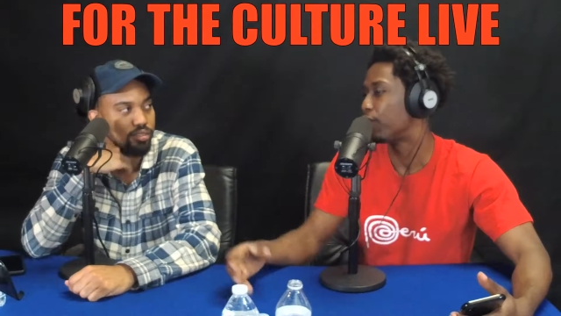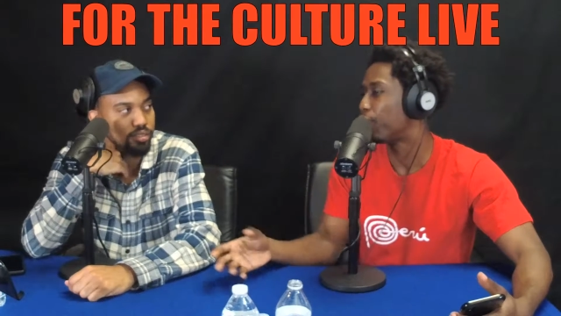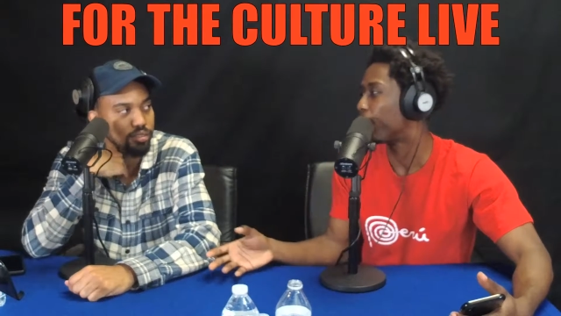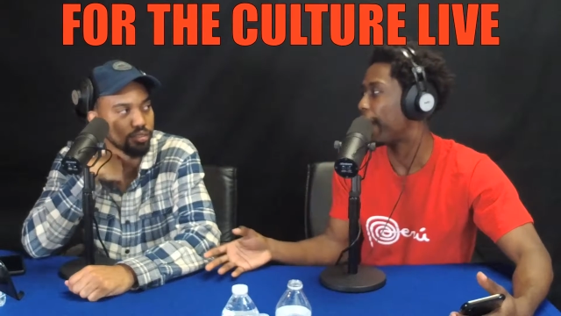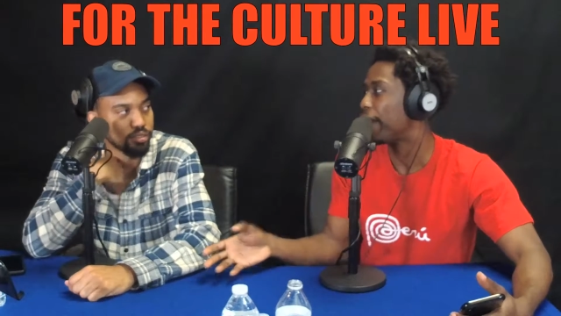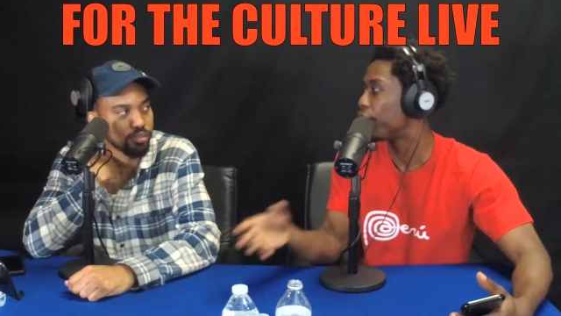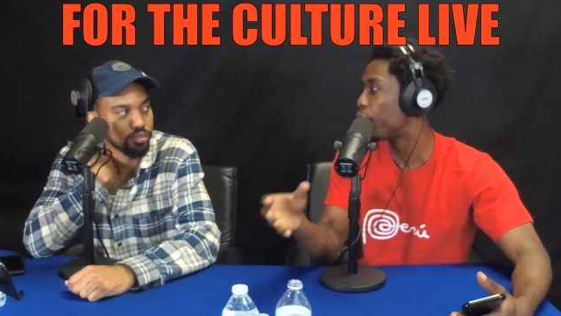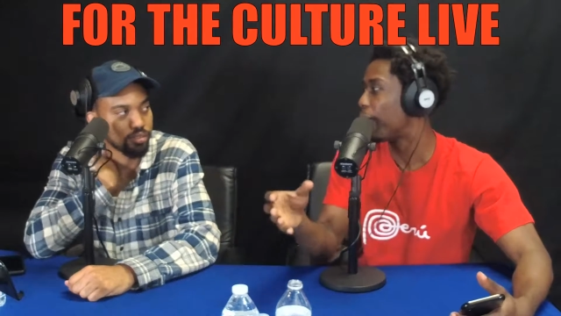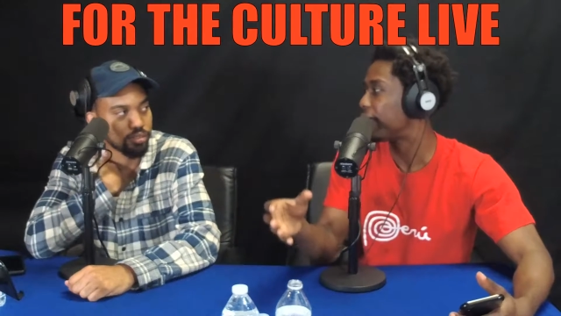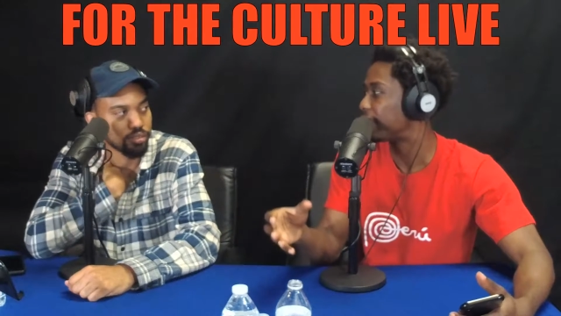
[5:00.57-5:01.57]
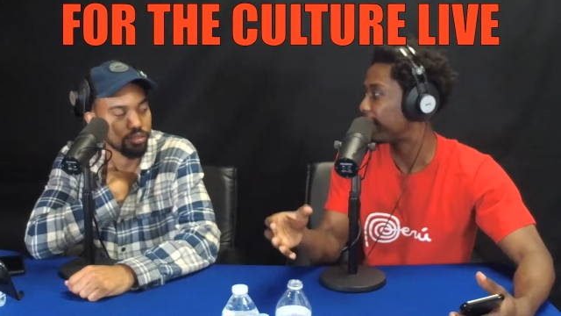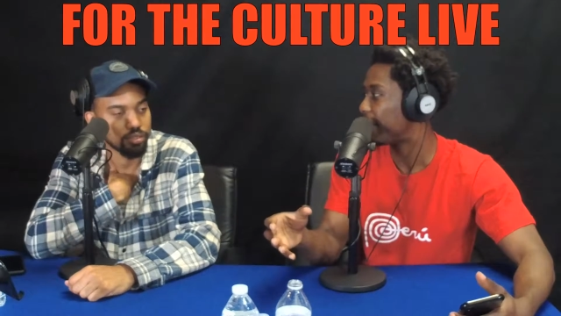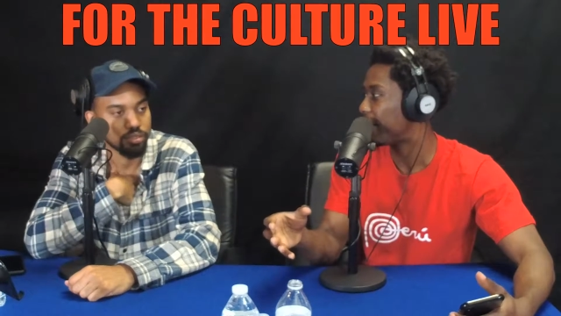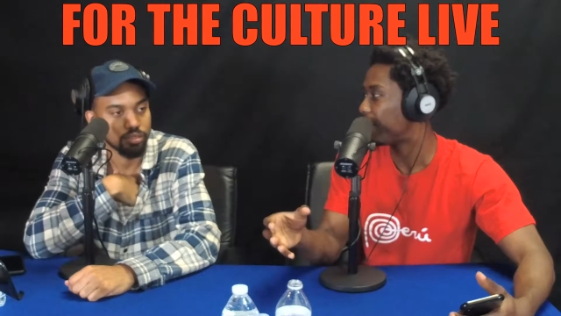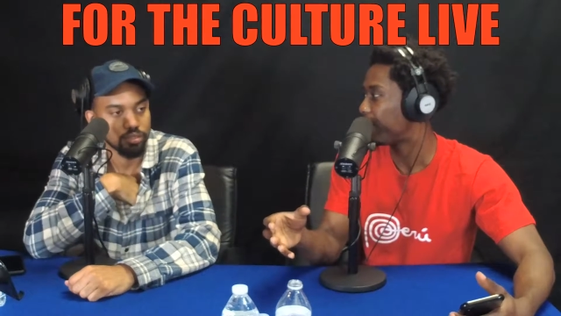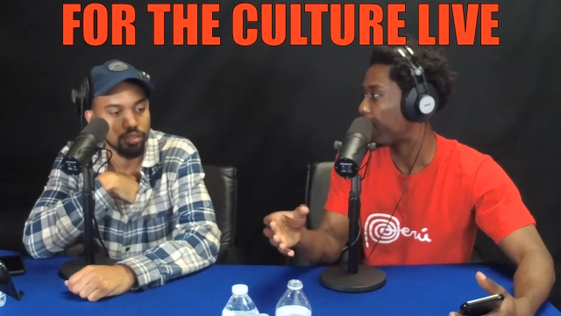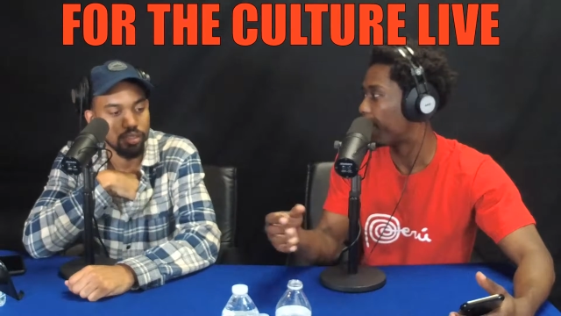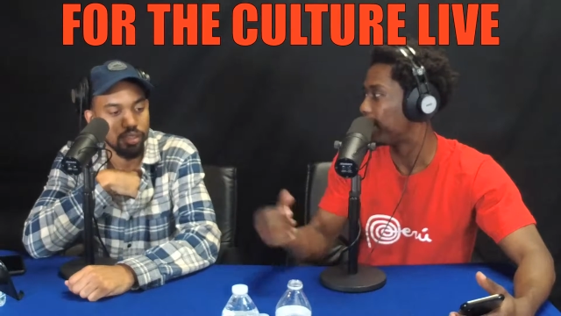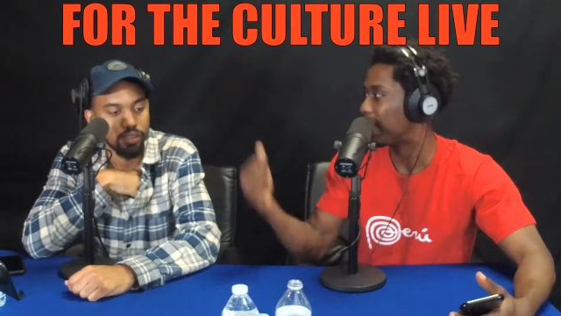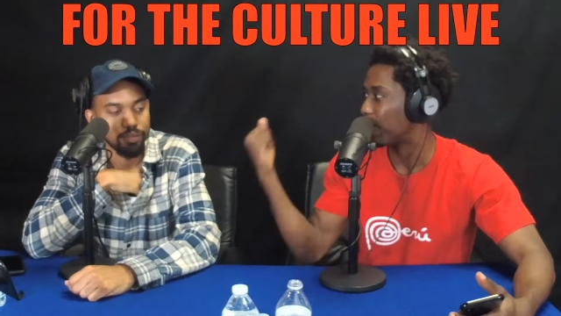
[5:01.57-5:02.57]
Speaker 1: you throw the 808s in there, you know what I
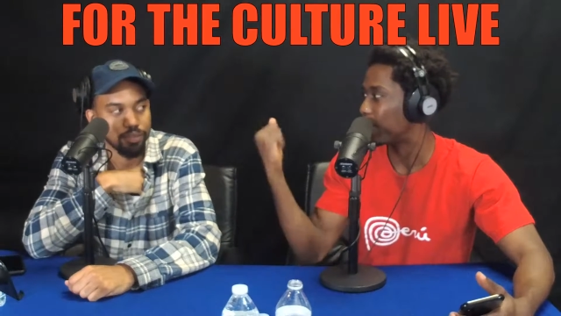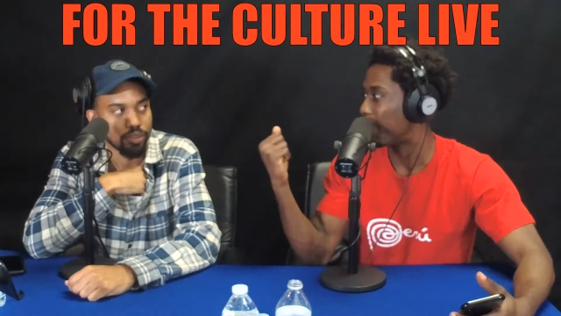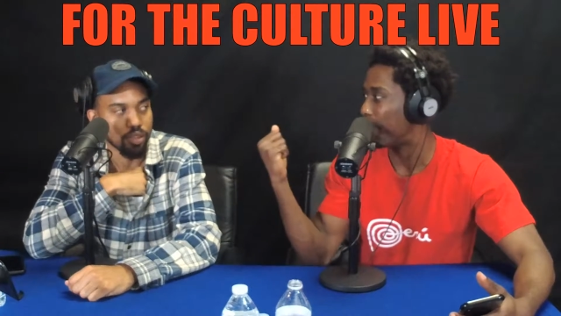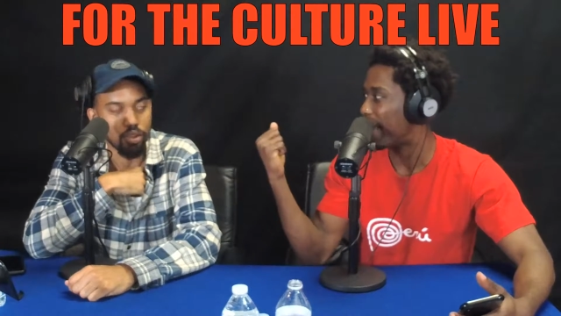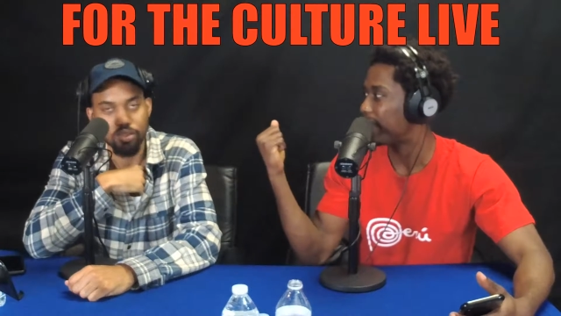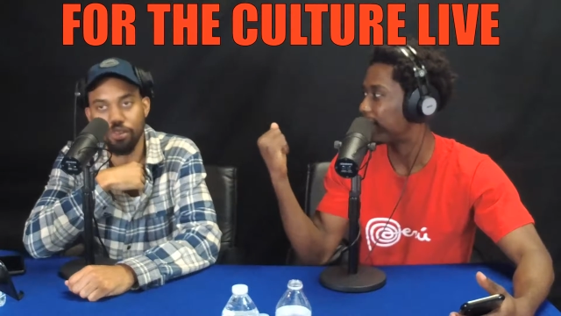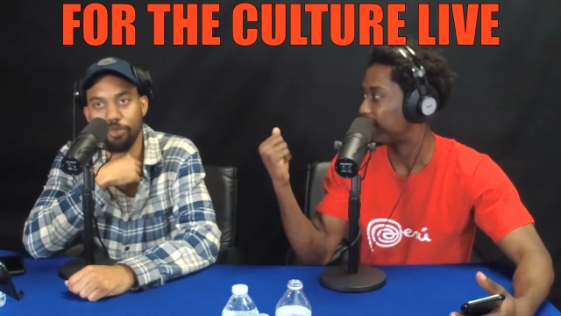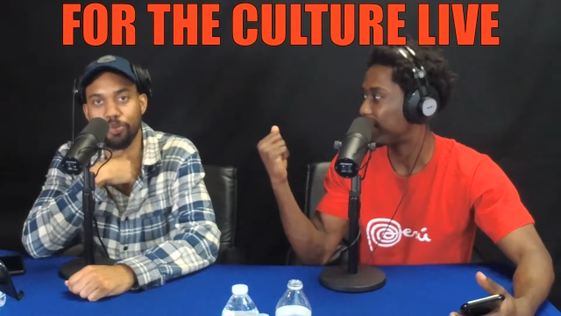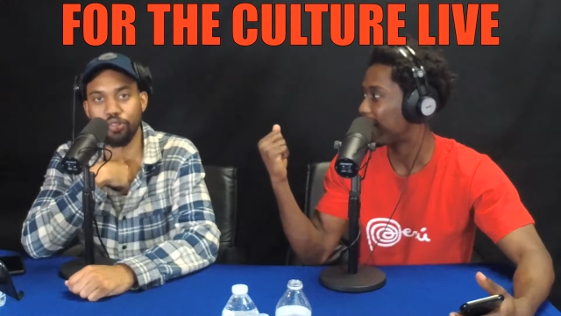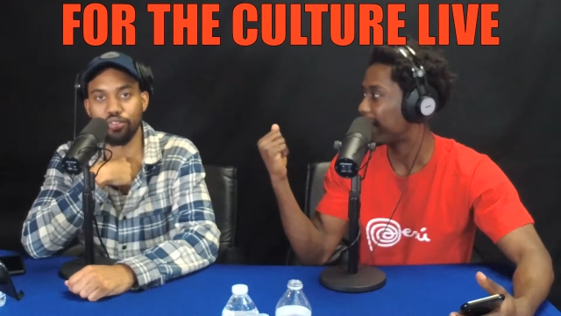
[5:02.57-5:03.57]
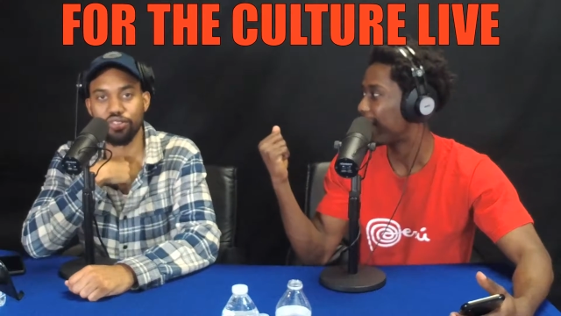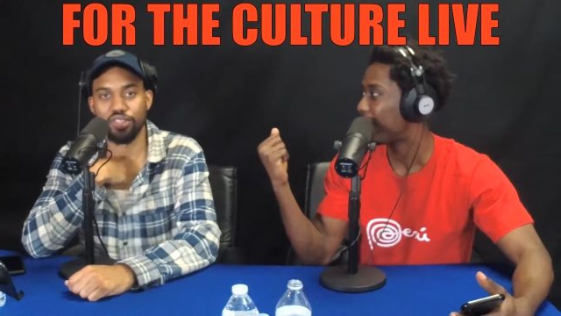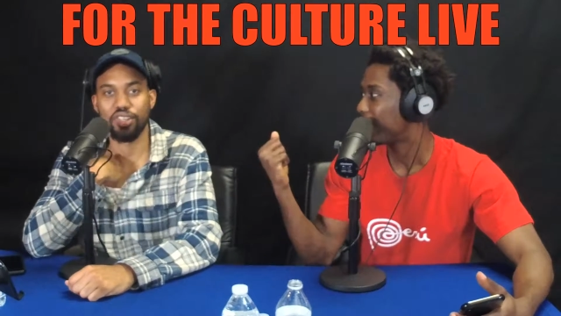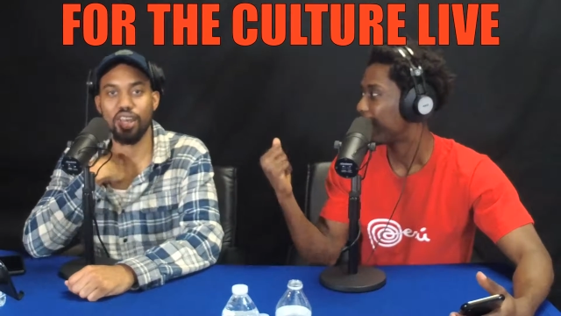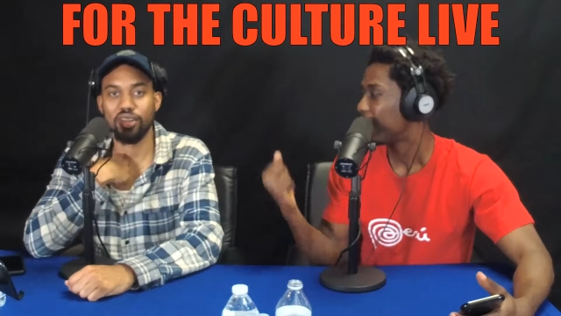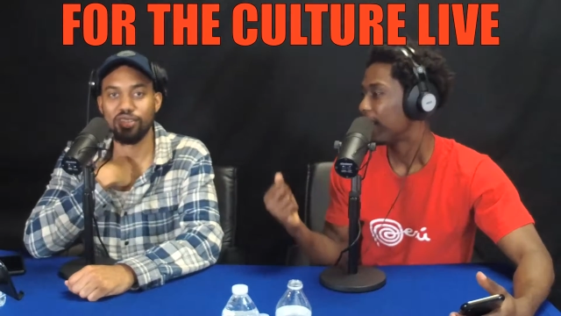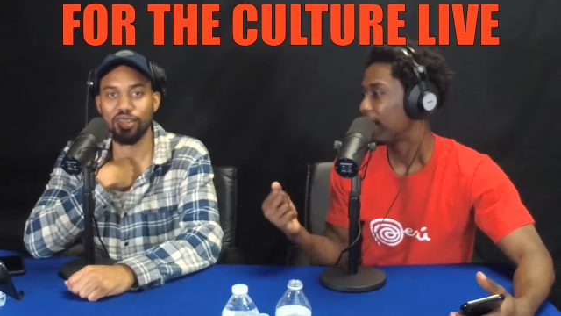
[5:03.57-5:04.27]
mean? Like with the oh, bass oh, and shit like that. Shit now, this